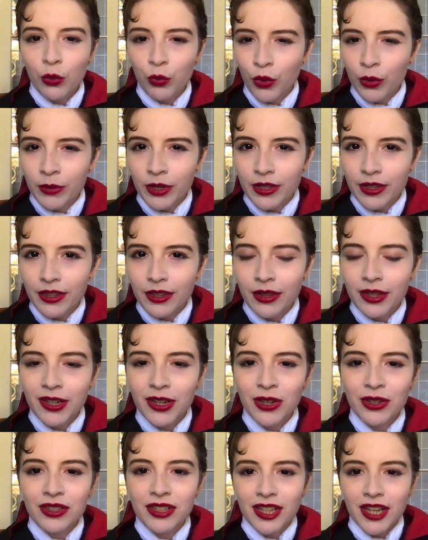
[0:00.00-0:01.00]
woman, though they
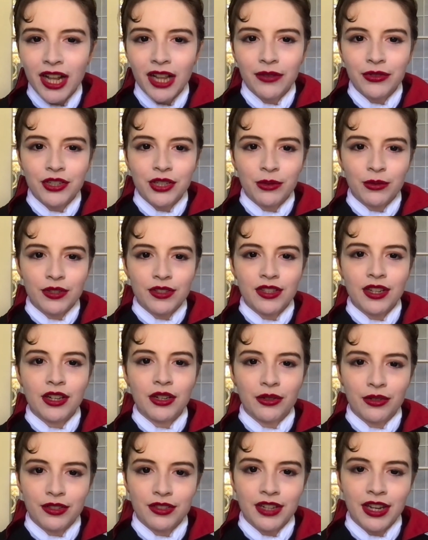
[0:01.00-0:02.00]
couldn't tell if she was sitting
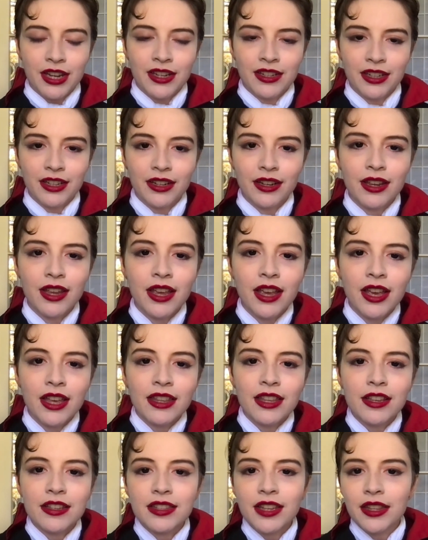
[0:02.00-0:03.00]
or standing.
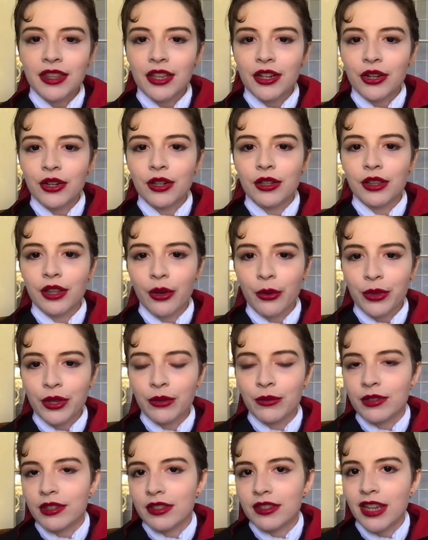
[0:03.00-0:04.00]
They said that her clothing
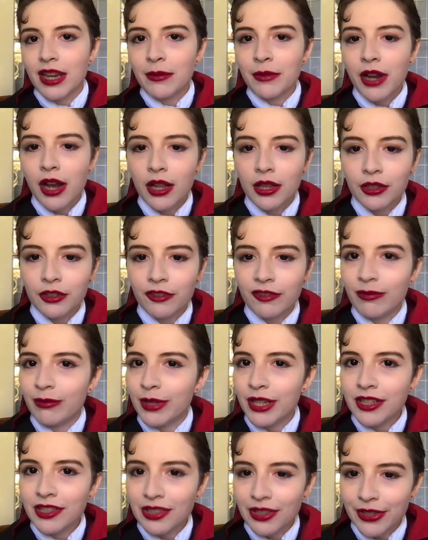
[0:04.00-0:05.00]
was the same color of
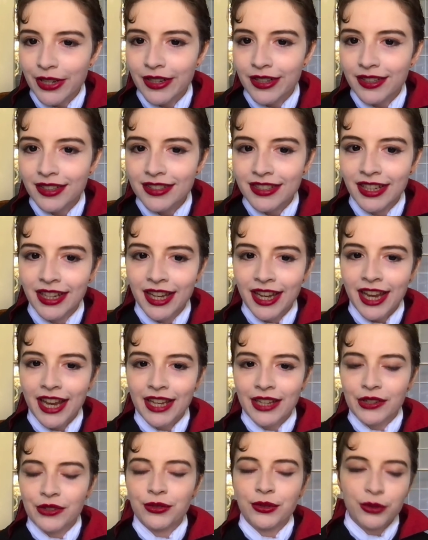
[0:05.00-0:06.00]
beech logs,
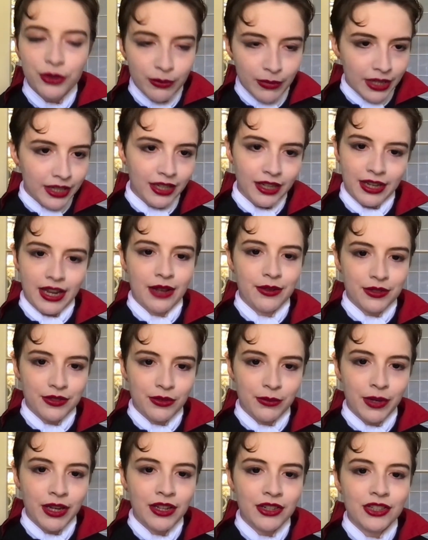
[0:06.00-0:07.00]
and true to many accounts of
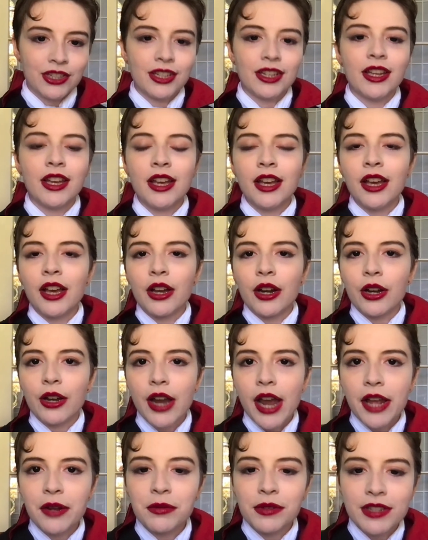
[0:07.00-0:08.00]
the banshee, her
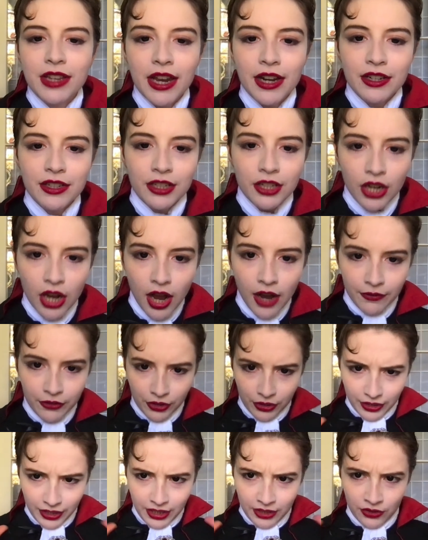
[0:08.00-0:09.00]
head was actually
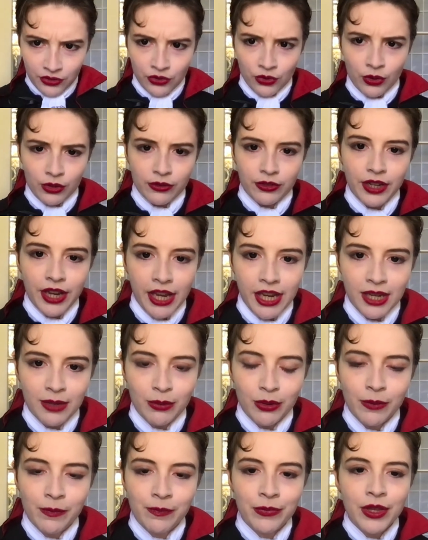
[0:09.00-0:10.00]
covered in a sort of cape.
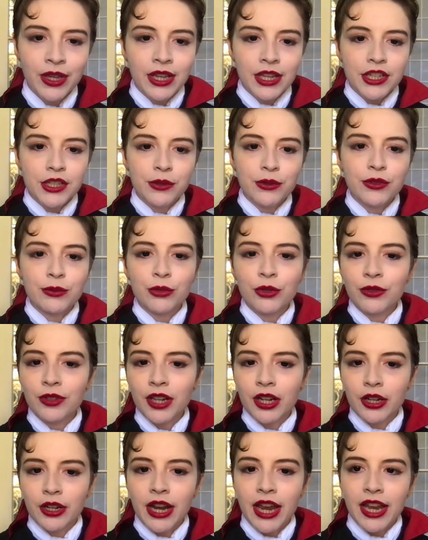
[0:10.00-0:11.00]
She was moving
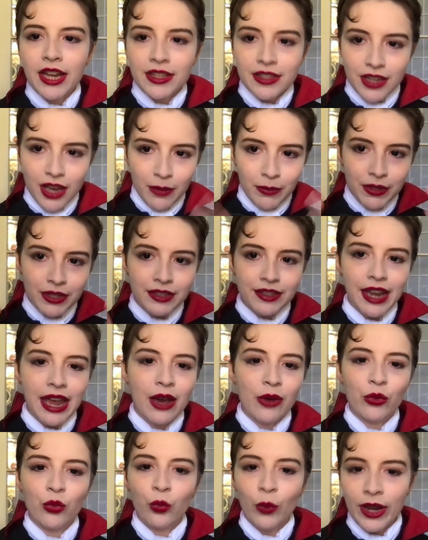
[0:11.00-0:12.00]
her hands up and
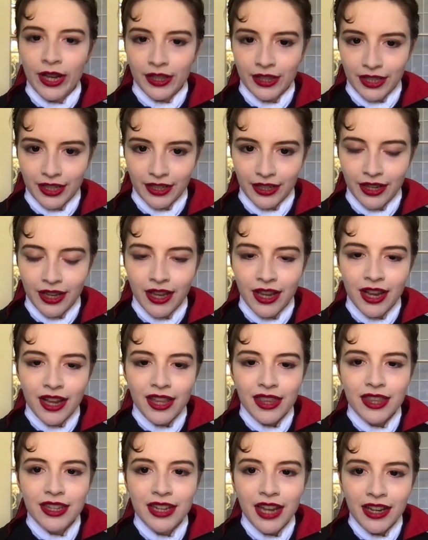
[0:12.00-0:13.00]
down, wailing.
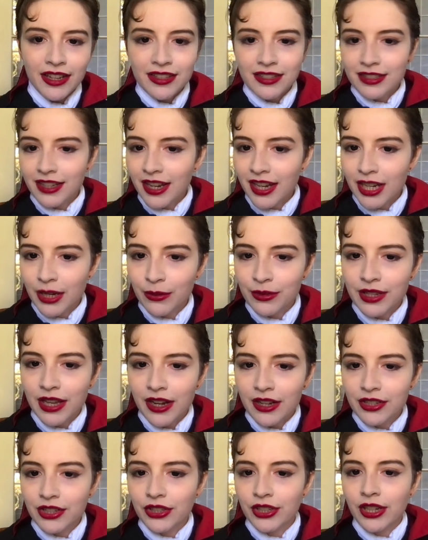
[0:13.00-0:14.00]
The next day, it was
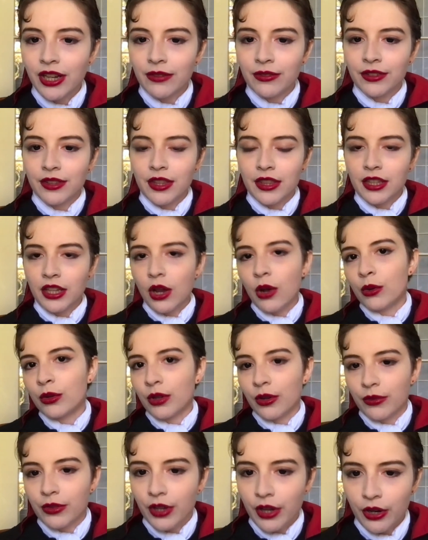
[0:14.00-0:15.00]
actually uncovered that the owner
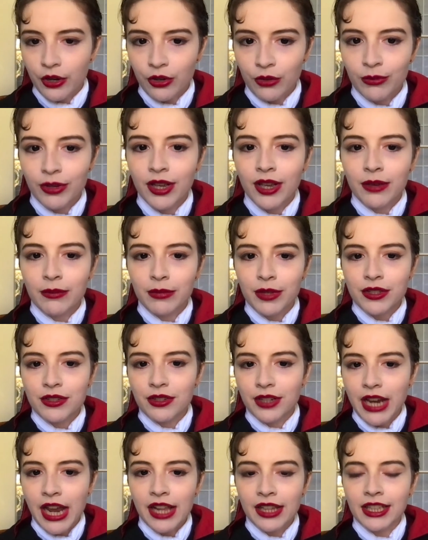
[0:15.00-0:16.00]
of the home, Mr.
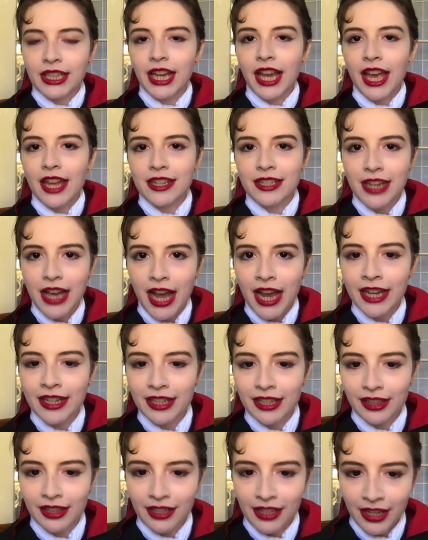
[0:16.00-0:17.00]
Kelly, had died
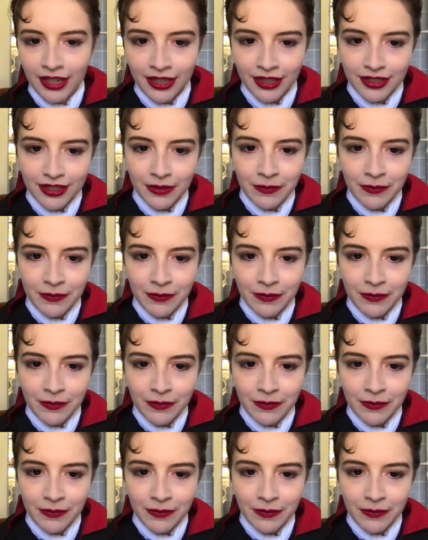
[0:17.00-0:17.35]
in the night.